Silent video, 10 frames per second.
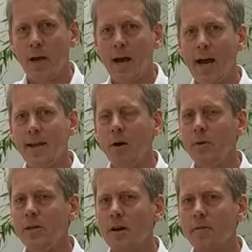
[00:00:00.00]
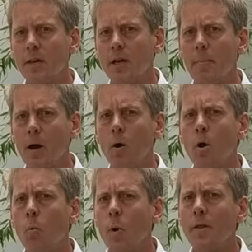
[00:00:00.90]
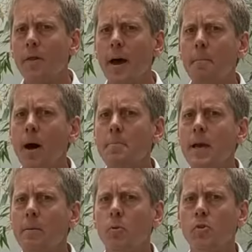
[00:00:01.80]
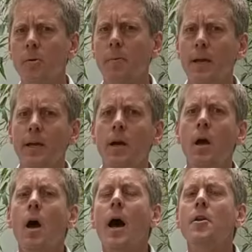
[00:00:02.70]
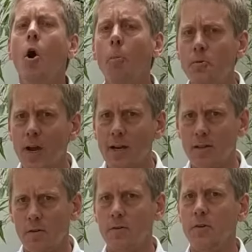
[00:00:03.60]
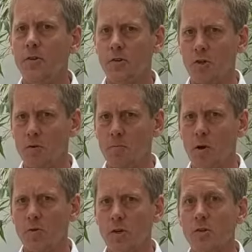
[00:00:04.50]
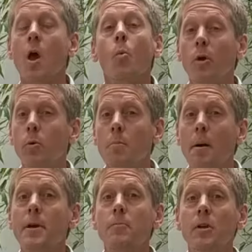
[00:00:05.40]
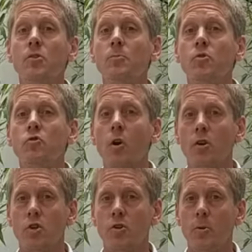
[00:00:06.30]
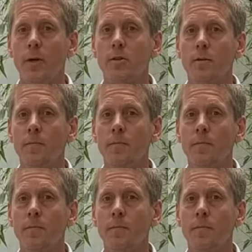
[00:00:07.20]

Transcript: And now we need to have a think about whether that might be able to be an objective decision process, whether we might be able to bring some structure to it.